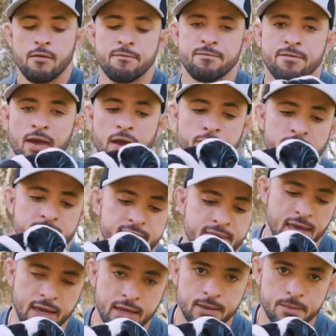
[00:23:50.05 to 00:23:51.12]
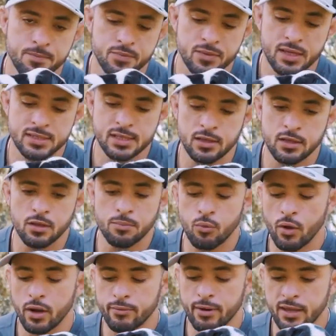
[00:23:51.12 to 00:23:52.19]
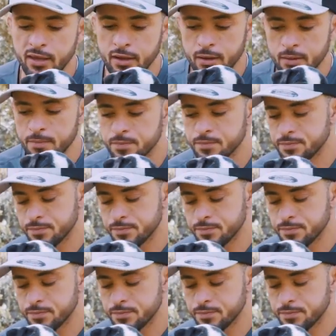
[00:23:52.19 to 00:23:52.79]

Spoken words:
very thick. This is a little boy right here.